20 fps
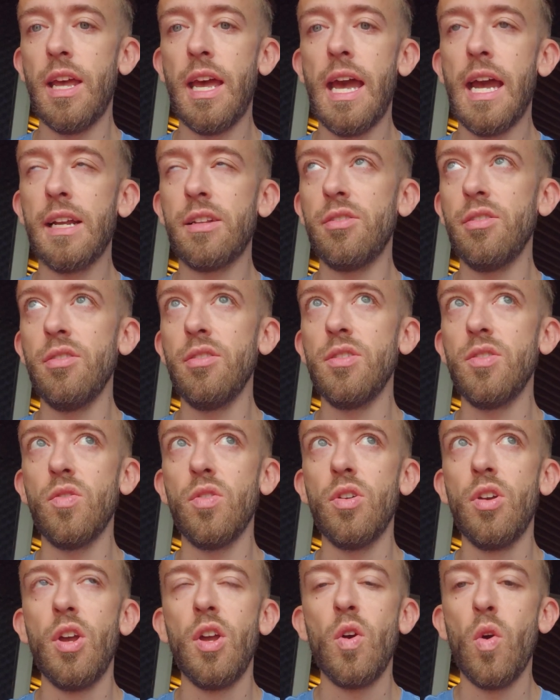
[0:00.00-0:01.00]
actors
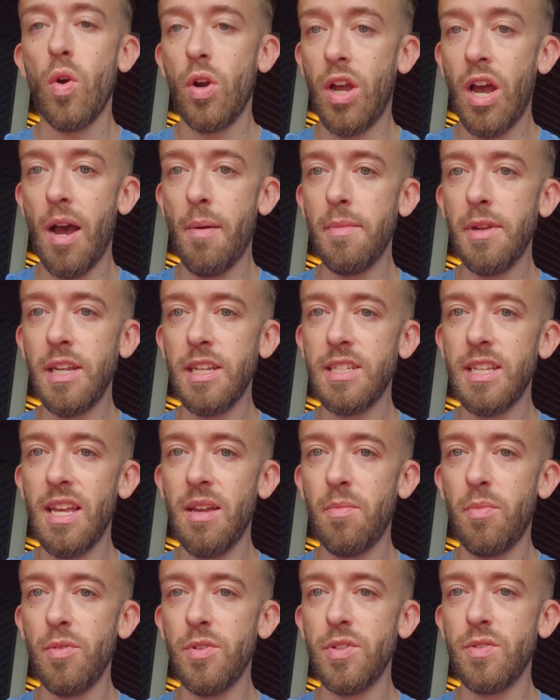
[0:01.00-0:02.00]
or common
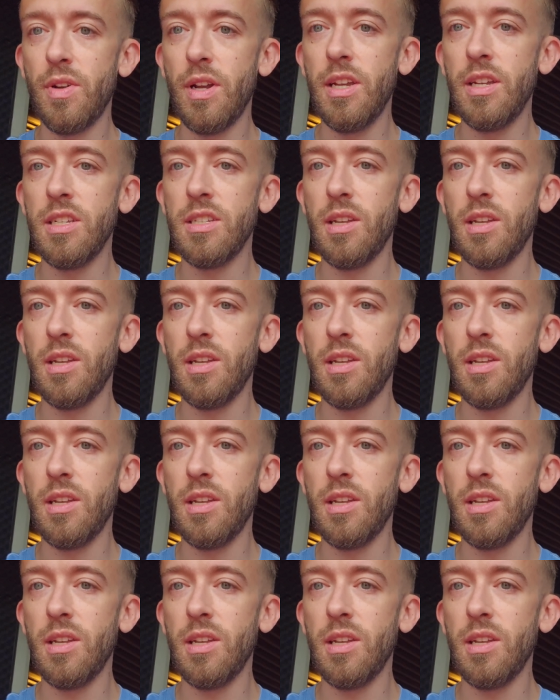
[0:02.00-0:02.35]
examples, right?